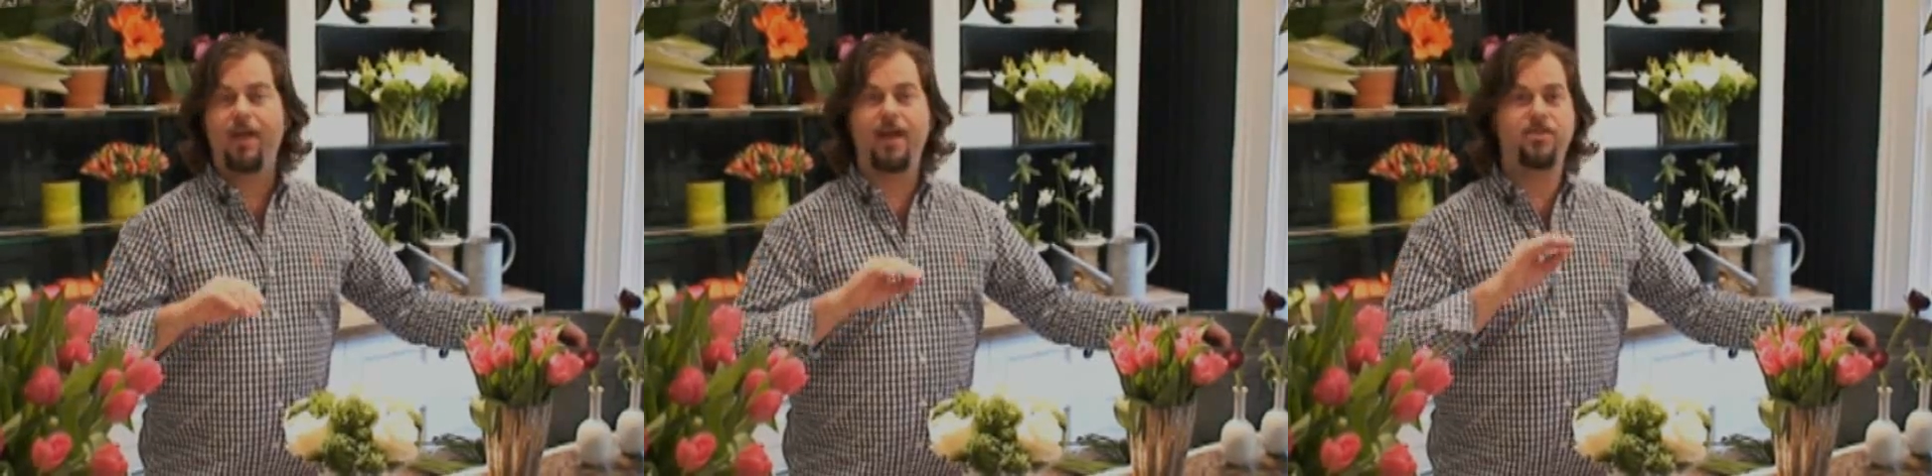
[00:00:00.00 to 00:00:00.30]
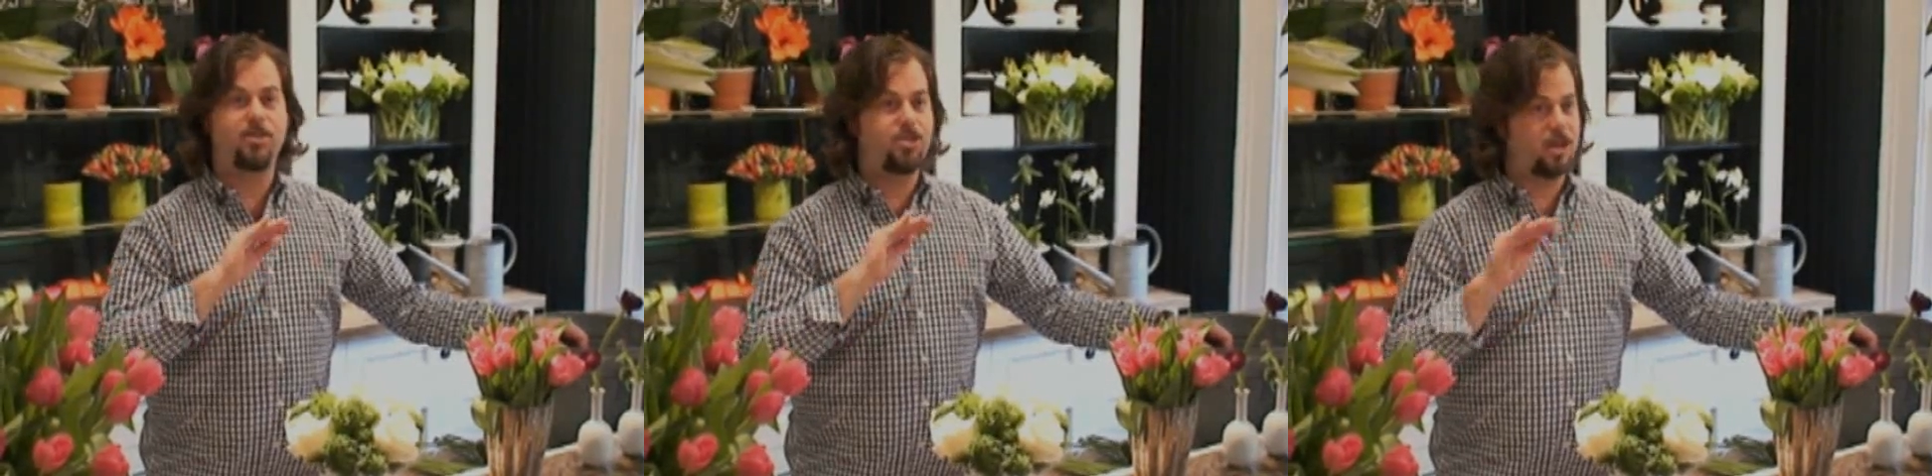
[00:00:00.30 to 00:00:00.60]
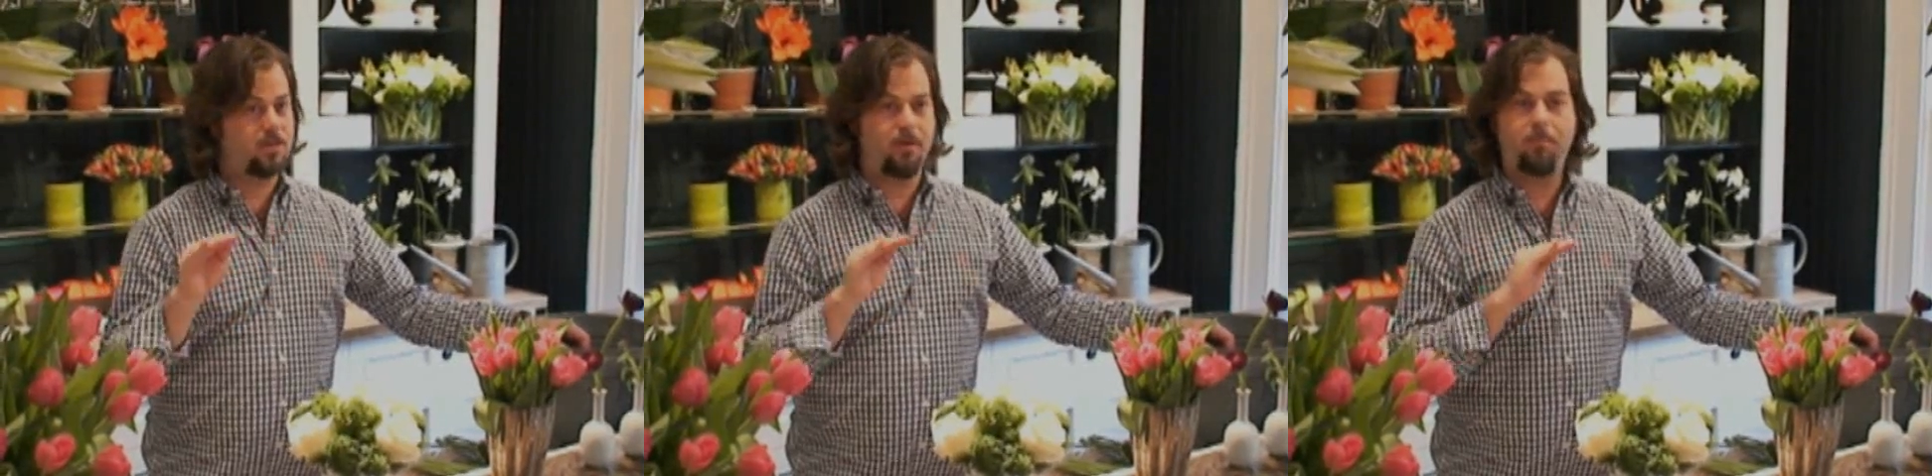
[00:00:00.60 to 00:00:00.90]
It has to
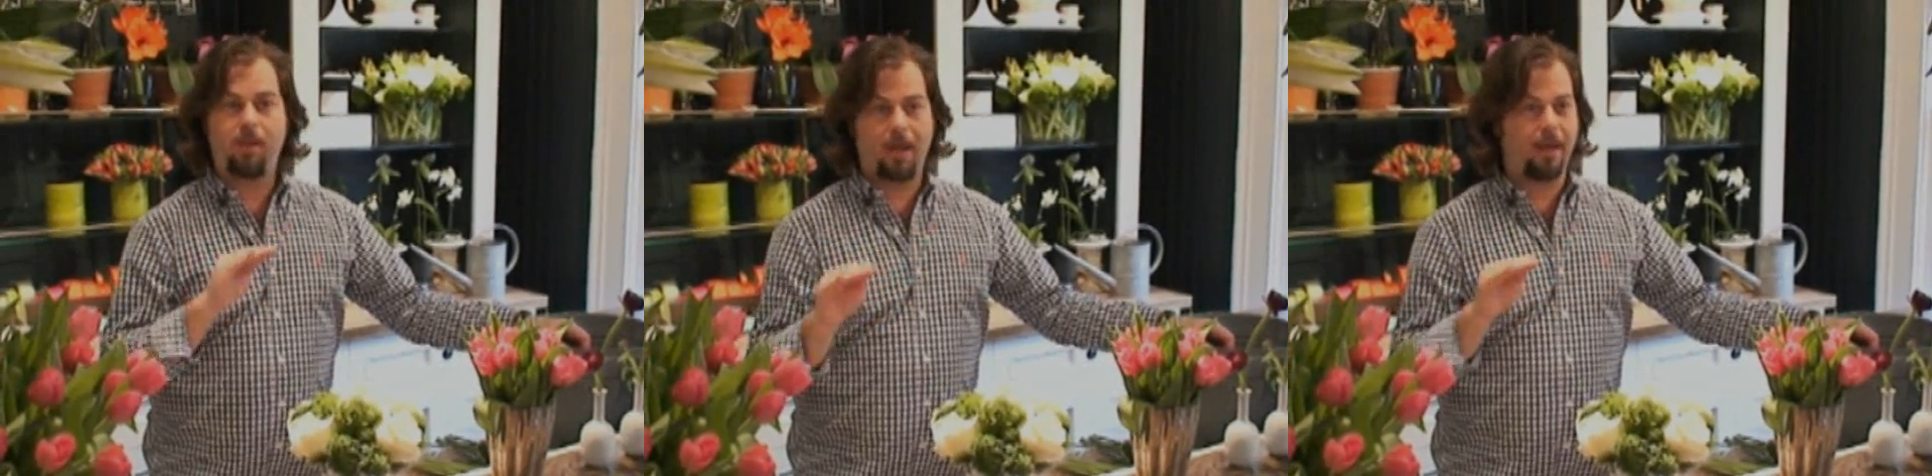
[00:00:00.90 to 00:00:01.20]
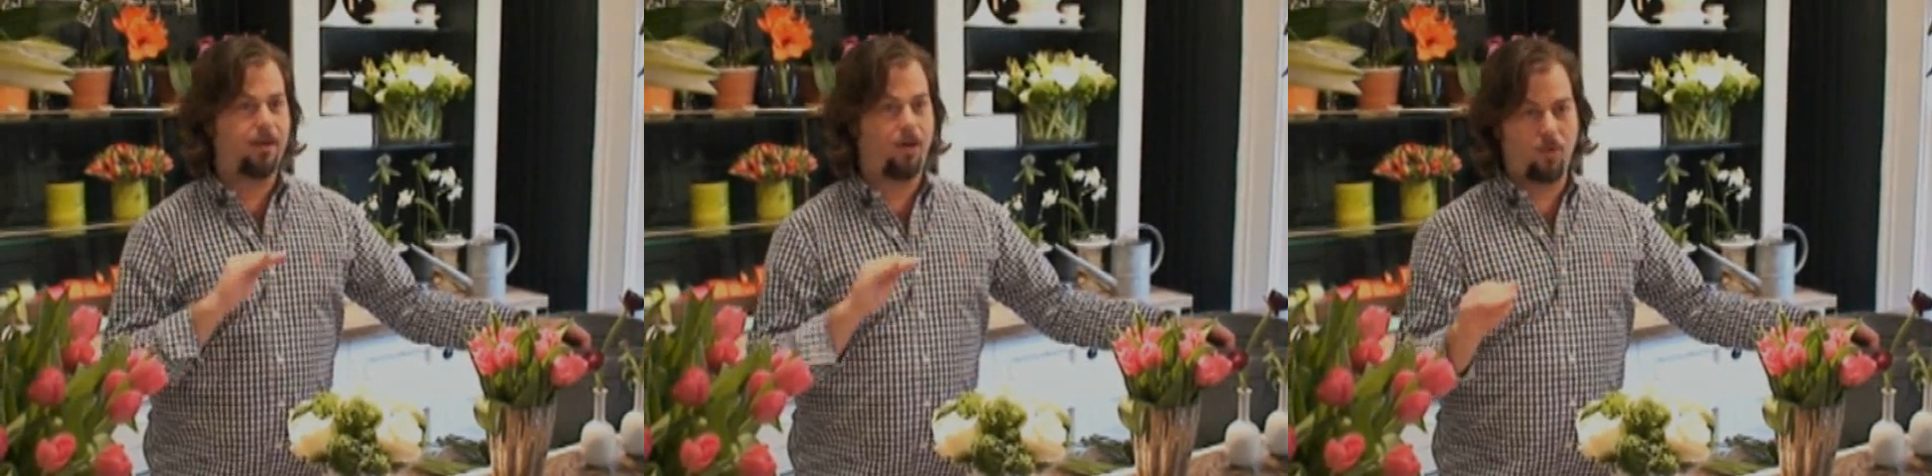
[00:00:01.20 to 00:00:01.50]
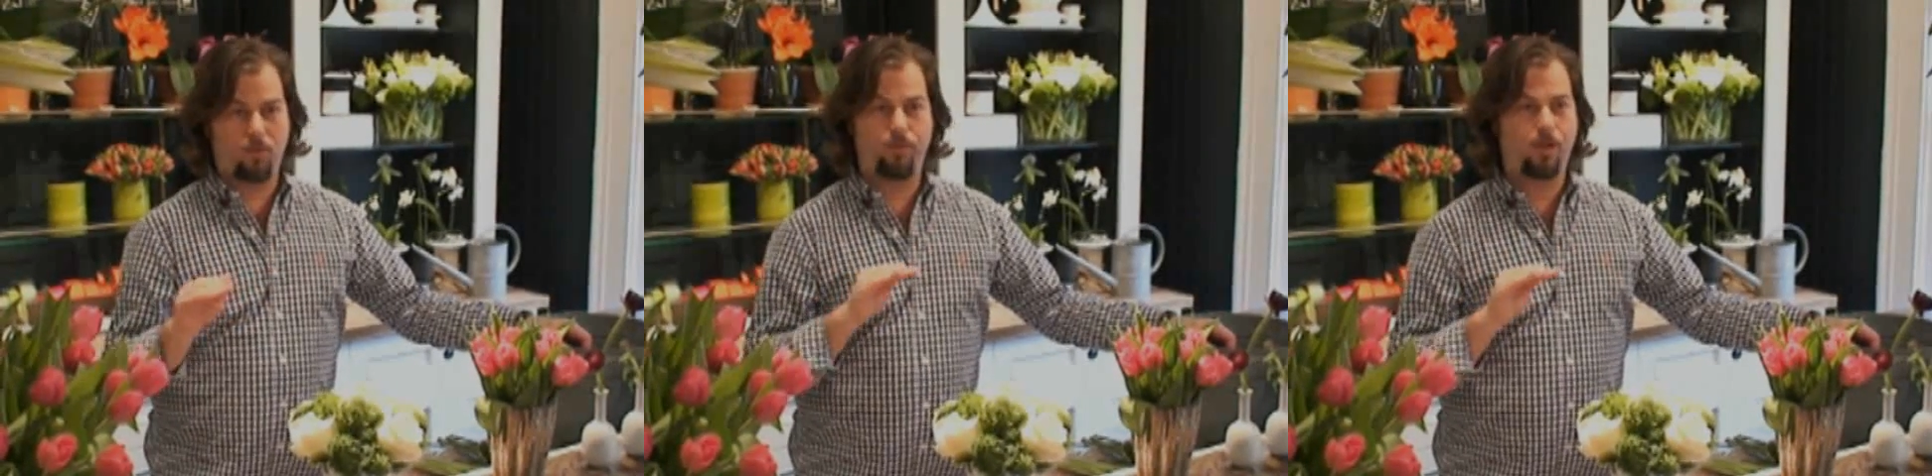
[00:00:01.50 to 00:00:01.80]
just be plain
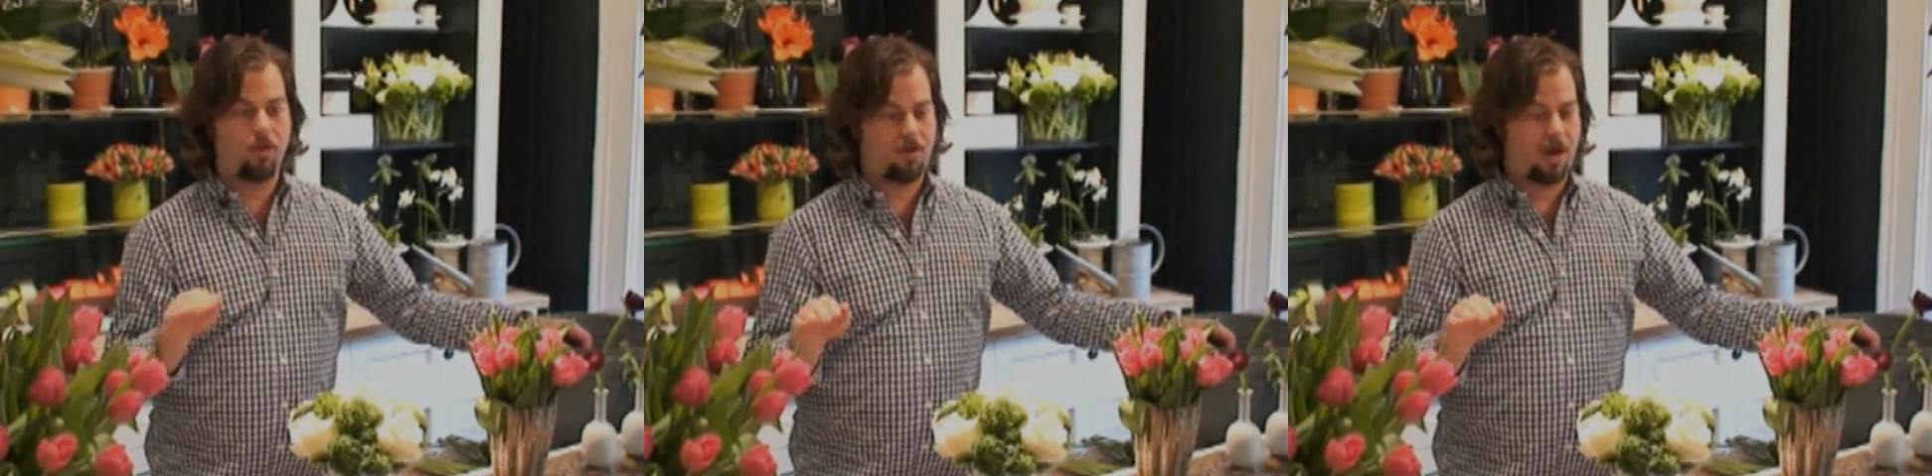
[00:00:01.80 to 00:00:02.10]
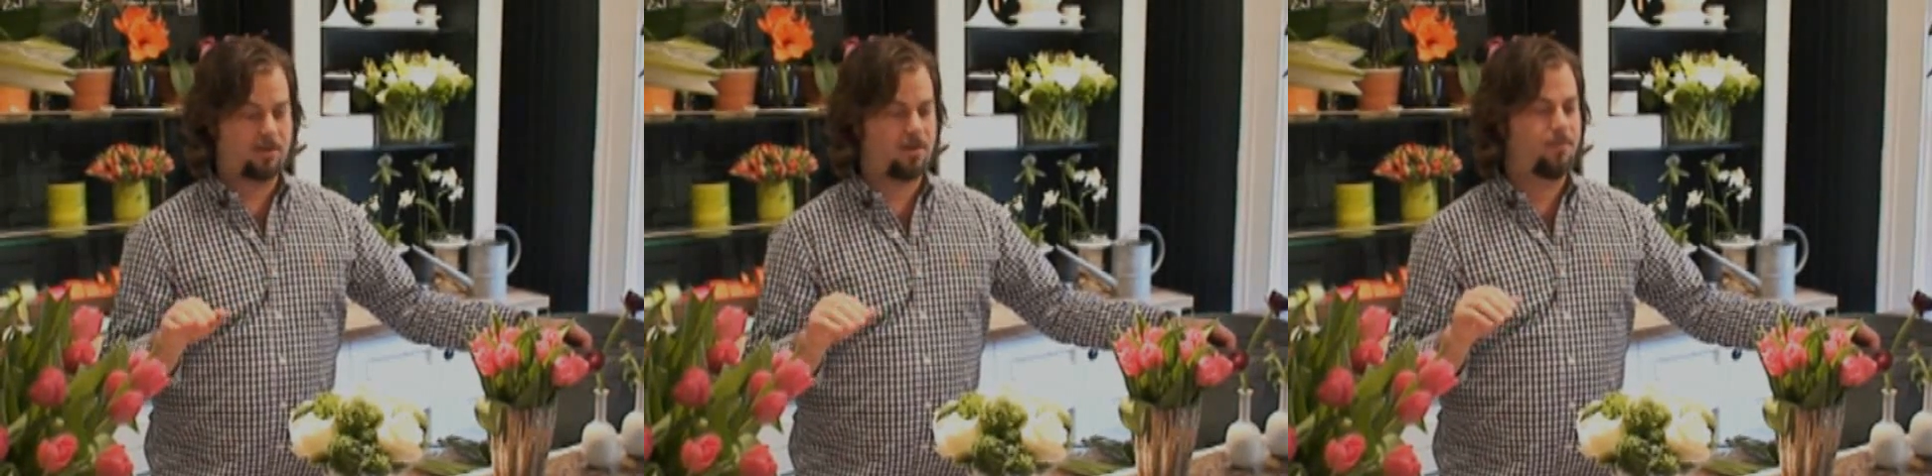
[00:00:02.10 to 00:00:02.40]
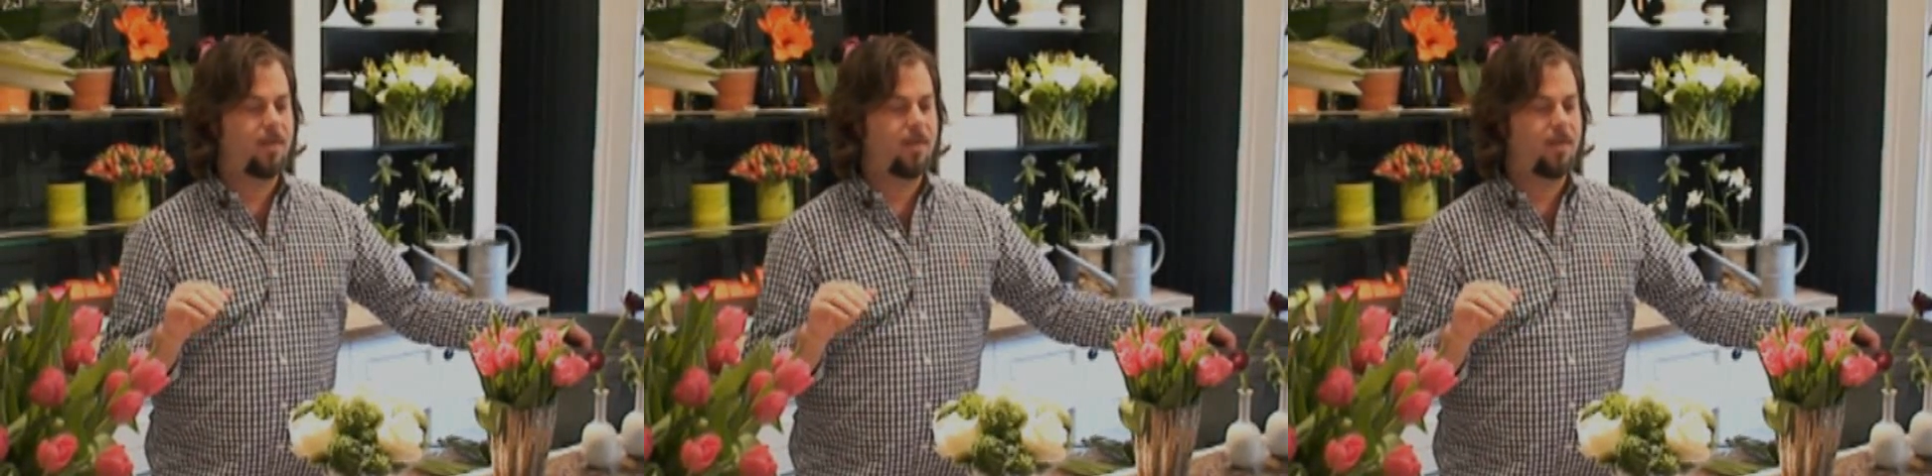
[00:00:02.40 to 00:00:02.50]
old Clorox.